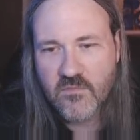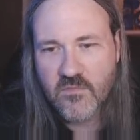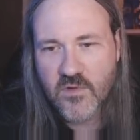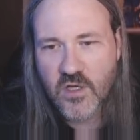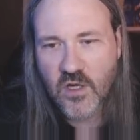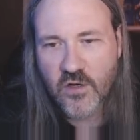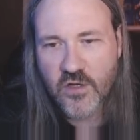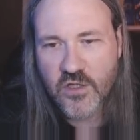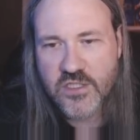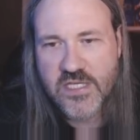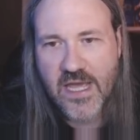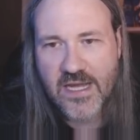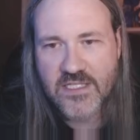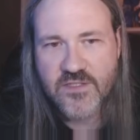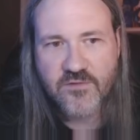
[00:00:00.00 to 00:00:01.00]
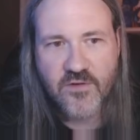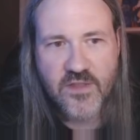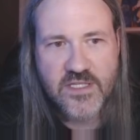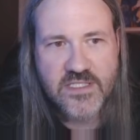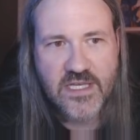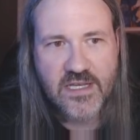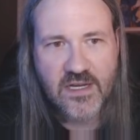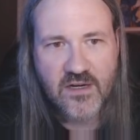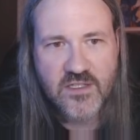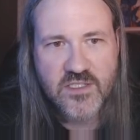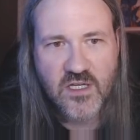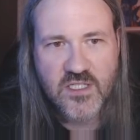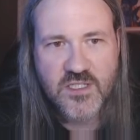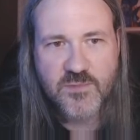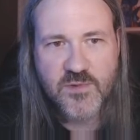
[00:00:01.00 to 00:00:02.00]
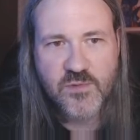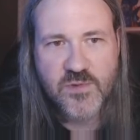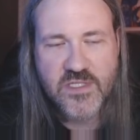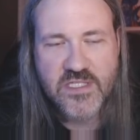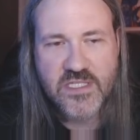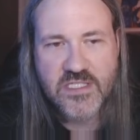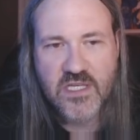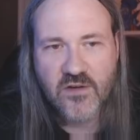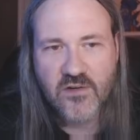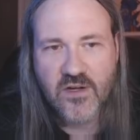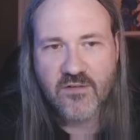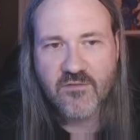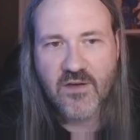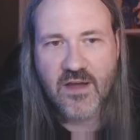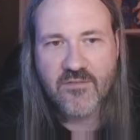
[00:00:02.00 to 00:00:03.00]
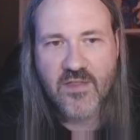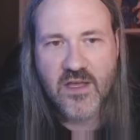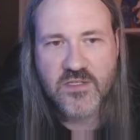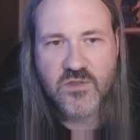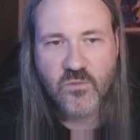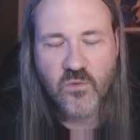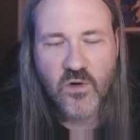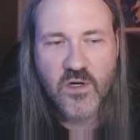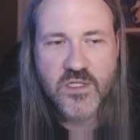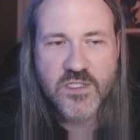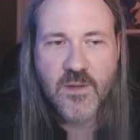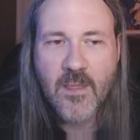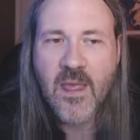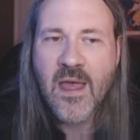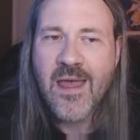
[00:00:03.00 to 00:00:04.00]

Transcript: you know, your text for this in here, as long as it's between six hundred and five thousand words.